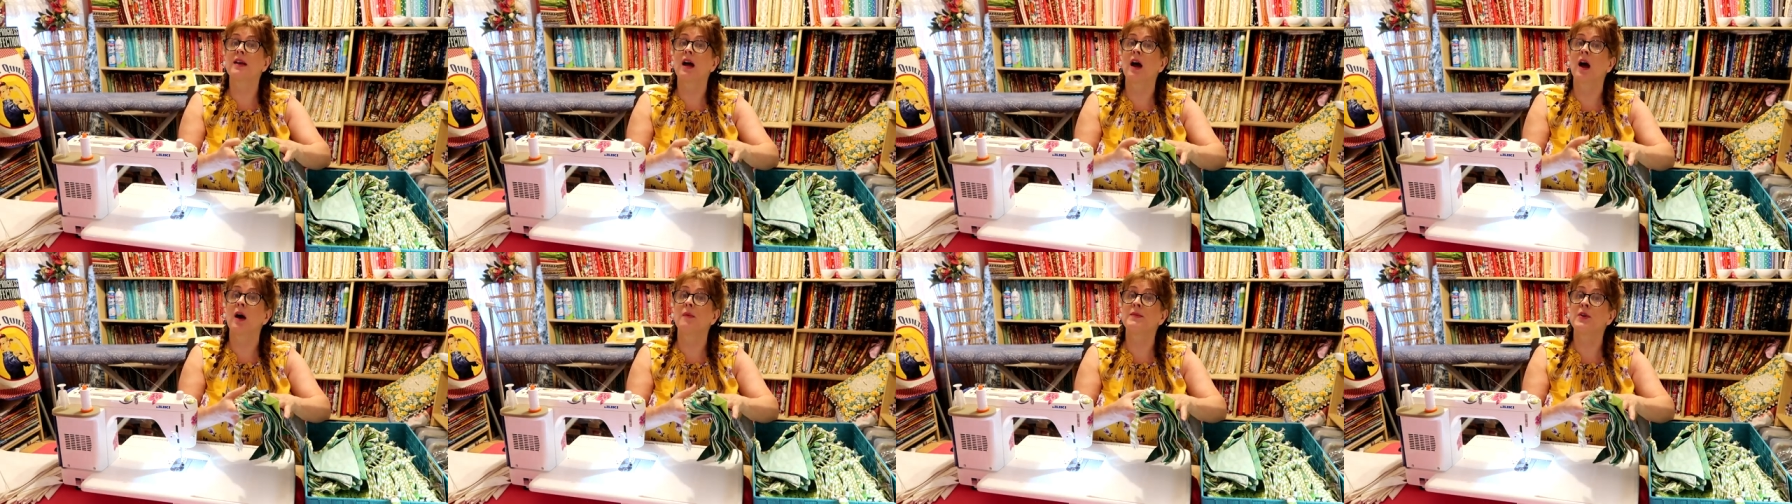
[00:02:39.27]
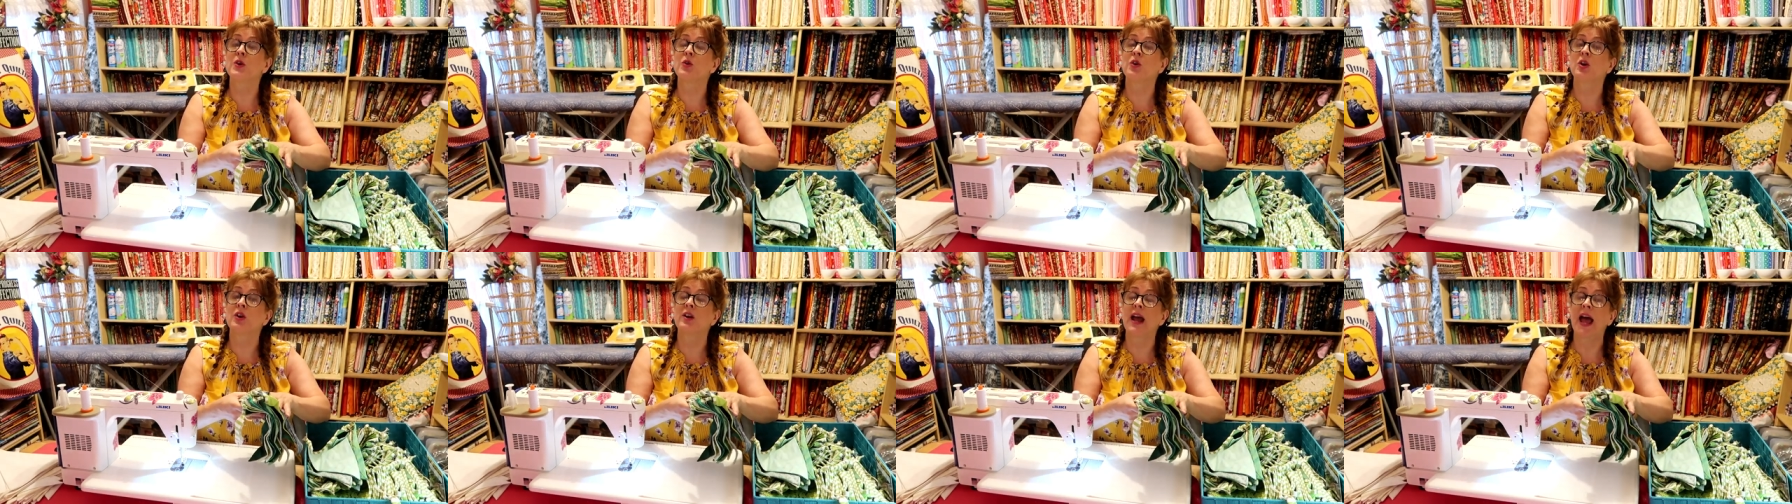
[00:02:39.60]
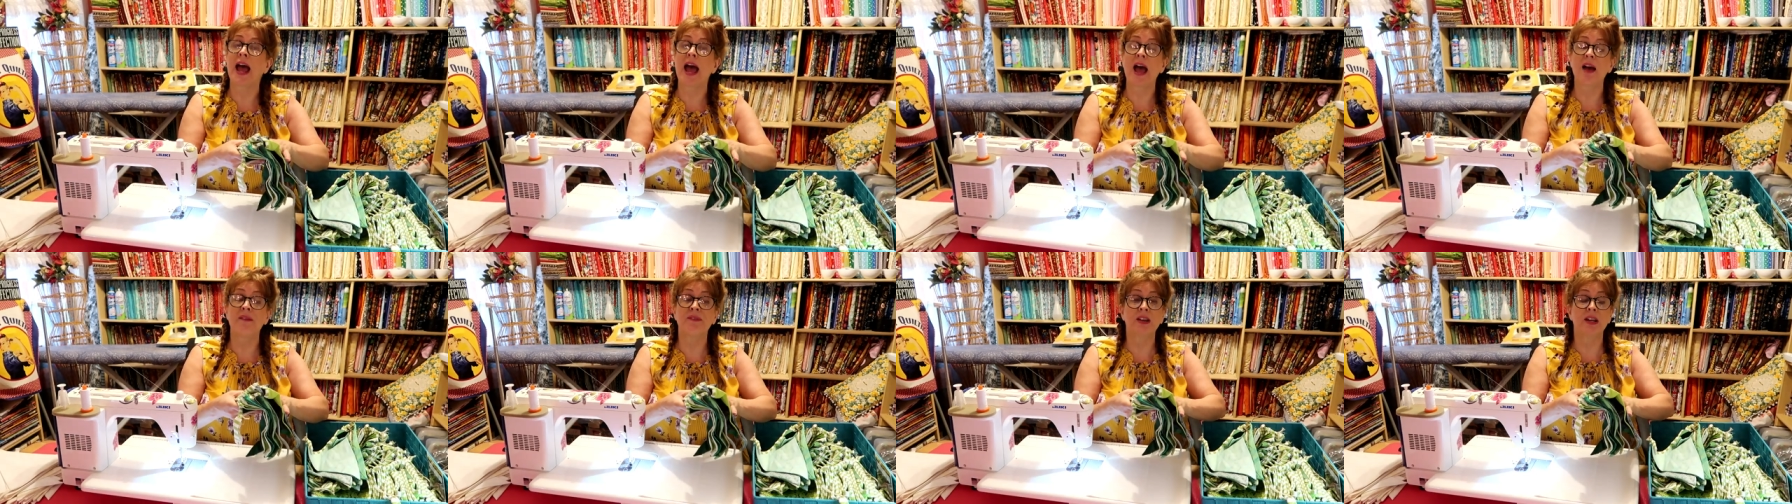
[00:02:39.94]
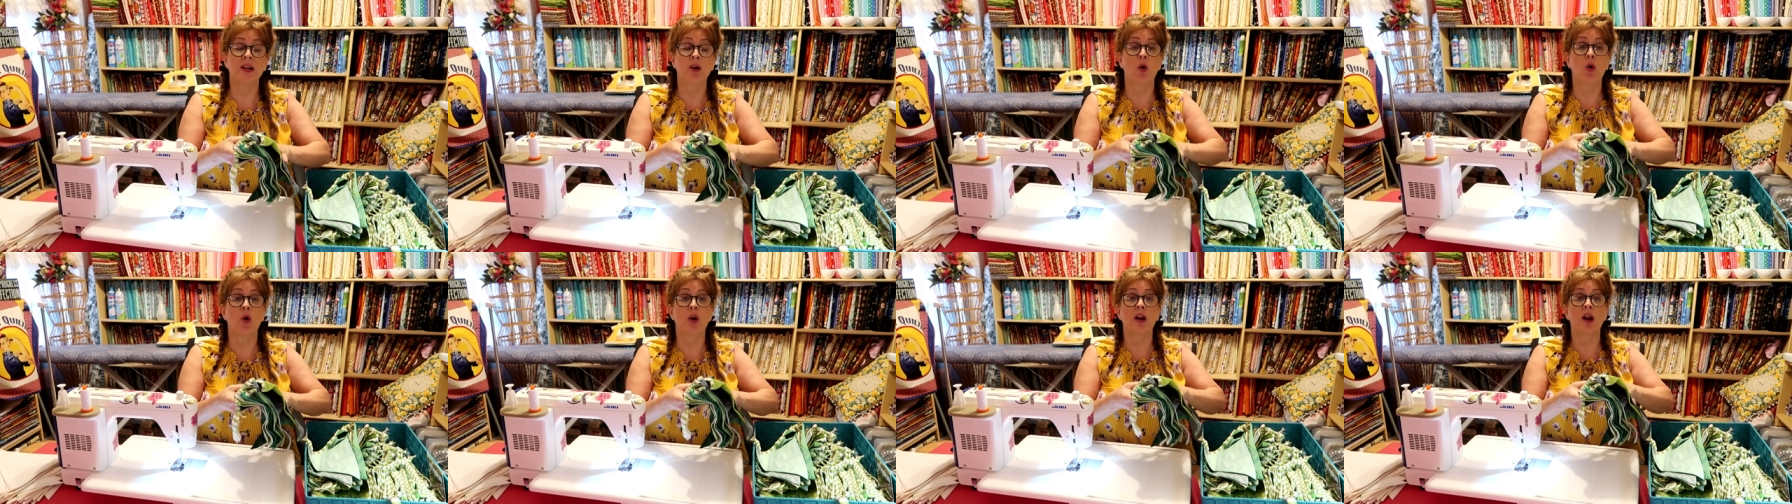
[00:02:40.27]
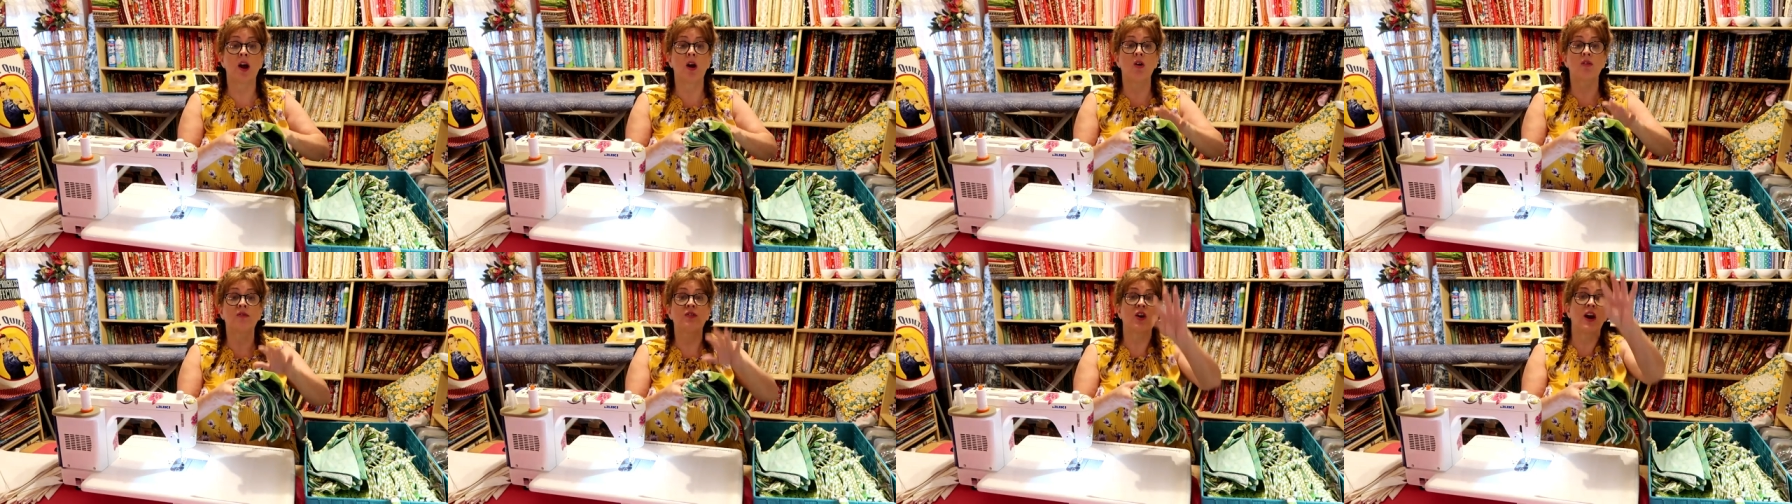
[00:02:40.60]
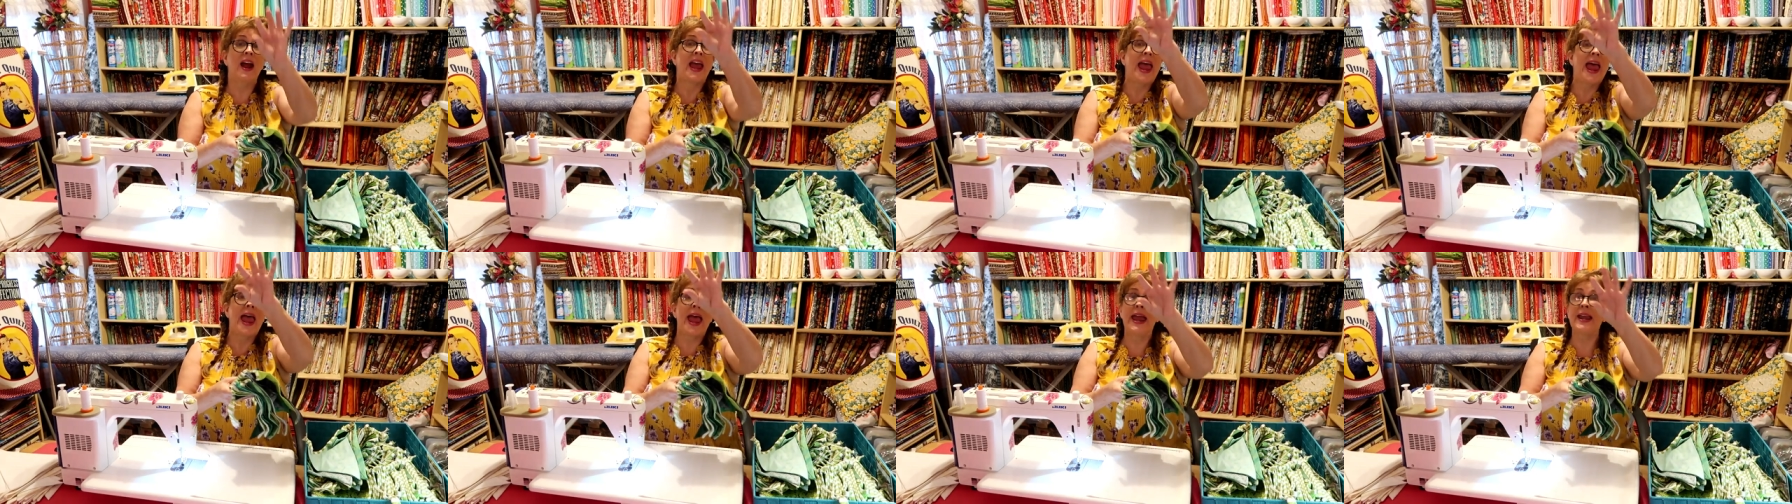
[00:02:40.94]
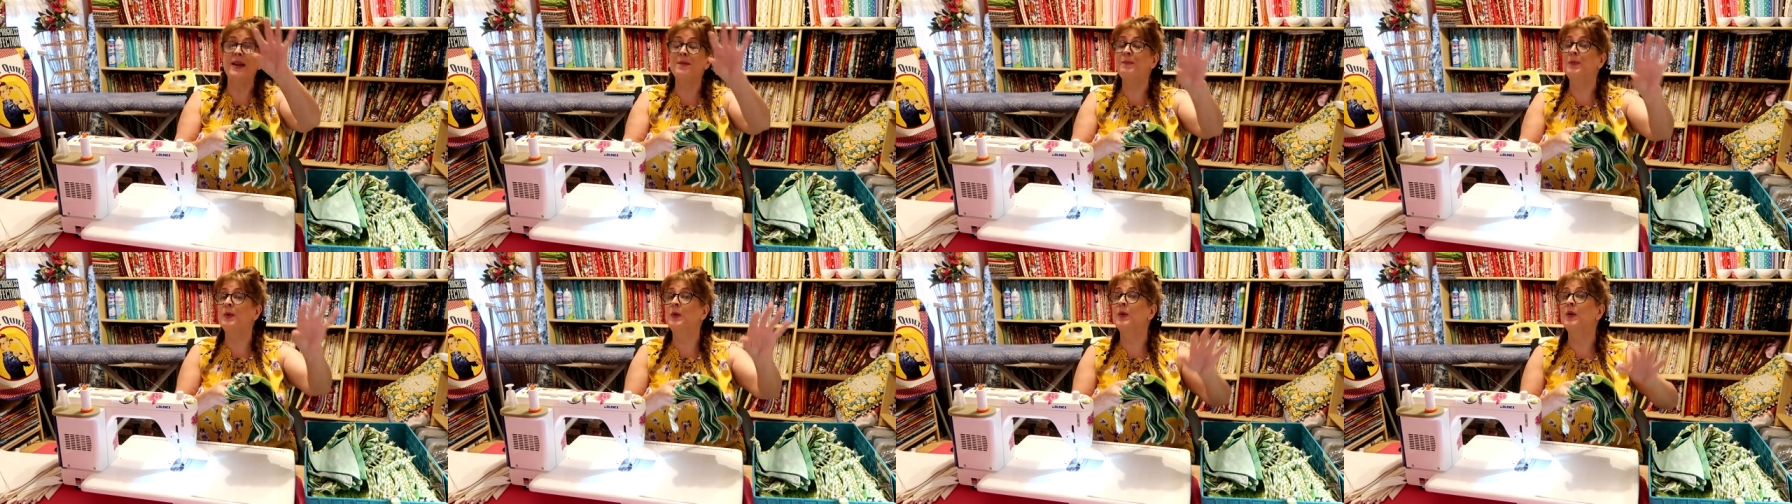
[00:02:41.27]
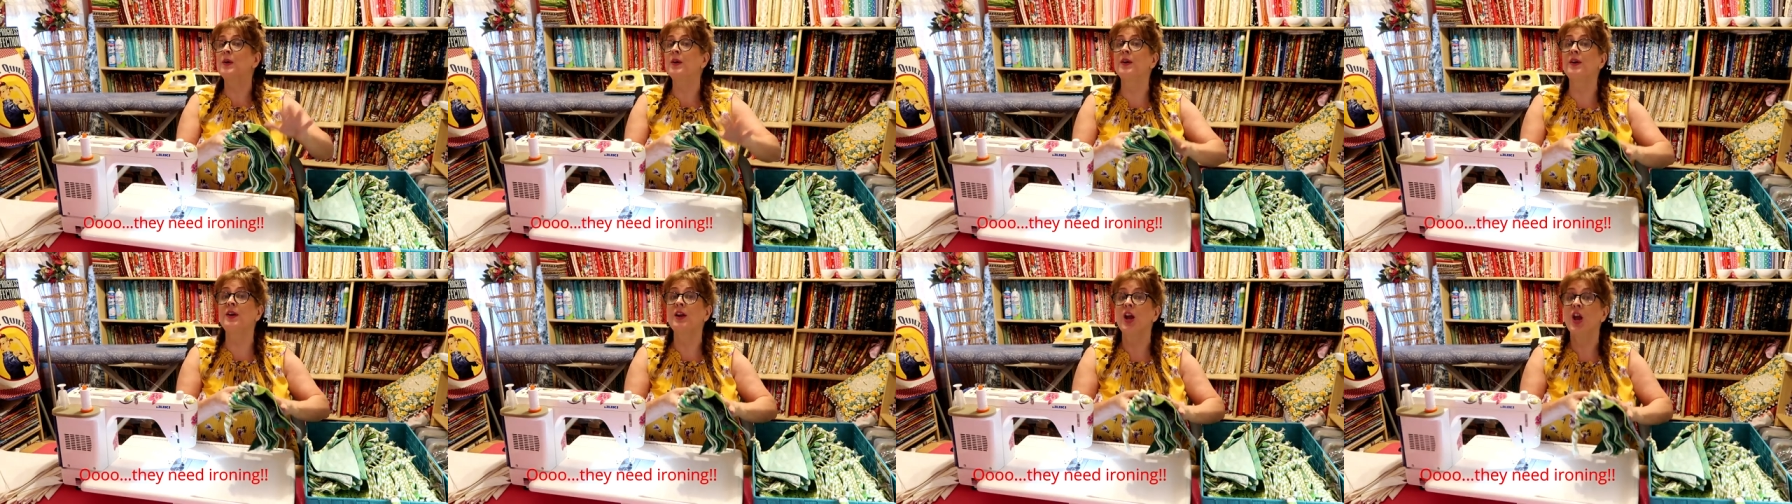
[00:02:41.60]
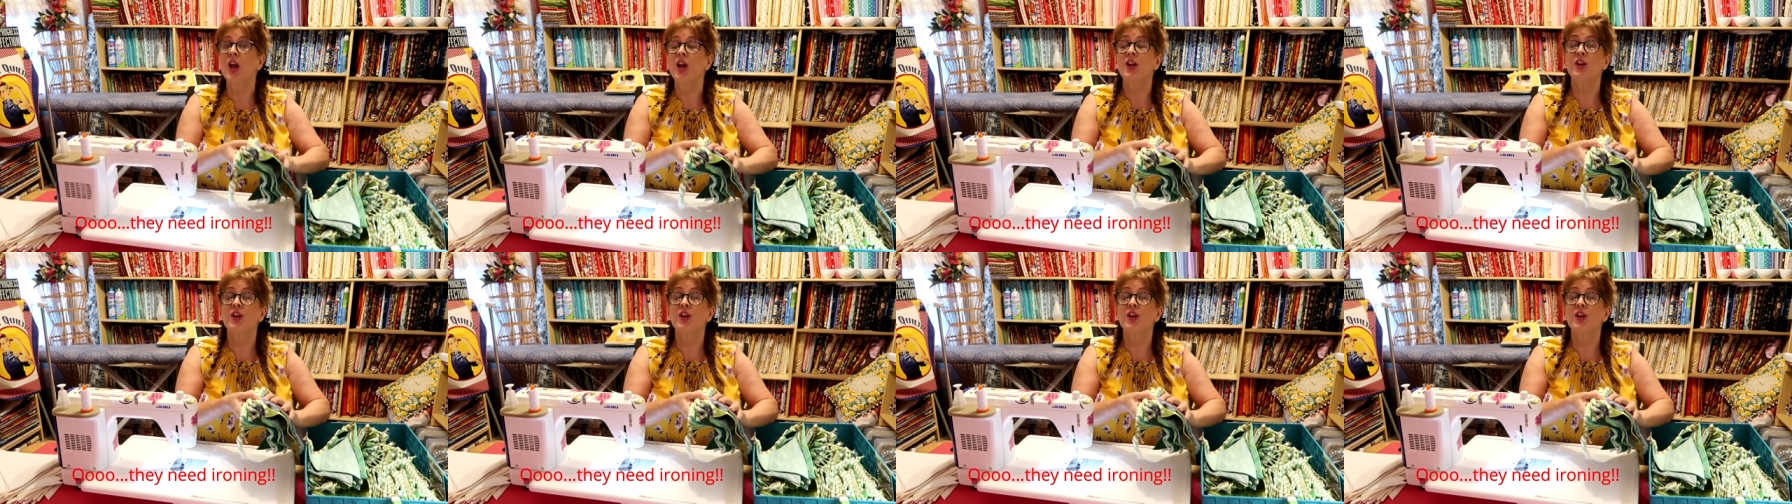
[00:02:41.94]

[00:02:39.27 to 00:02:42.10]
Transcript: Um, you could have it on over a headboard.